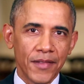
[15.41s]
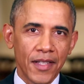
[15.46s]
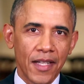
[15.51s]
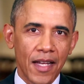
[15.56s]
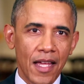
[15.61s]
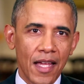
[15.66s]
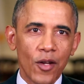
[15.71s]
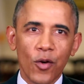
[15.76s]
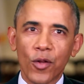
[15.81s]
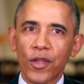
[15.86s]

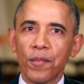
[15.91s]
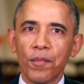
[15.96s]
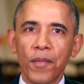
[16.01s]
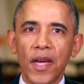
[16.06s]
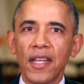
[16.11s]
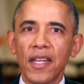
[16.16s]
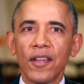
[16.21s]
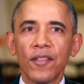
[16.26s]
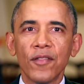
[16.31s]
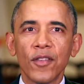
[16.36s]
And I know that
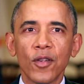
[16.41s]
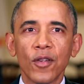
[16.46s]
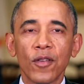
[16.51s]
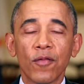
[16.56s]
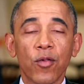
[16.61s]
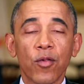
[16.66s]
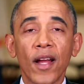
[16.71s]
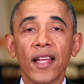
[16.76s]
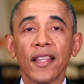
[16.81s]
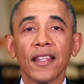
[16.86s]
many of you
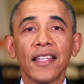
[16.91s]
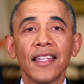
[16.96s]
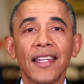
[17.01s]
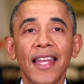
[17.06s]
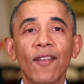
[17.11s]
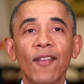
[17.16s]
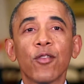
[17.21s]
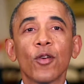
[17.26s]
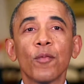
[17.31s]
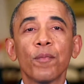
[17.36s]
have rightly
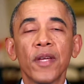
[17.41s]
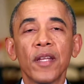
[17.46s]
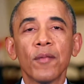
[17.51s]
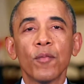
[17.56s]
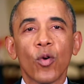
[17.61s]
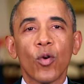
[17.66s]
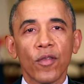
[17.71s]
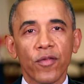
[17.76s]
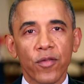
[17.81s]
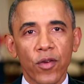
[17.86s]
never
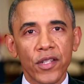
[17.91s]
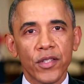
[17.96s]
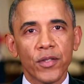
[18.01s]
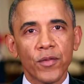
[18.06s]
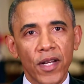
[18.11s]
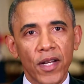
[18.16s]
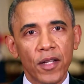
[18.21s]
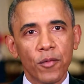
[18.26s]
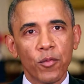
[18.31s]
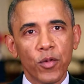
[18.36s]
been more
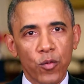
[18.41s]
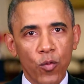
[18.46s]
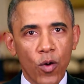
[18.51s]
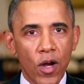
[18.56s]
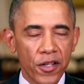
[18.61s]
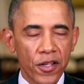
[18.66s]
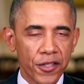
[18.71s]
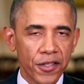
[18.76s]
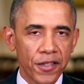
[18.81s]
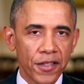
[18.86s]
frustrated with
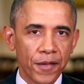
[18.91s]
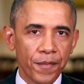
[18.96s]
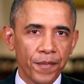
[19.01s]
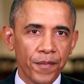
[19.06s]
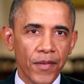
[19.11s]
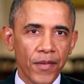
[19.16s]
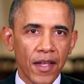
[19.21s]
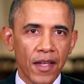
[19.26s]
Washington.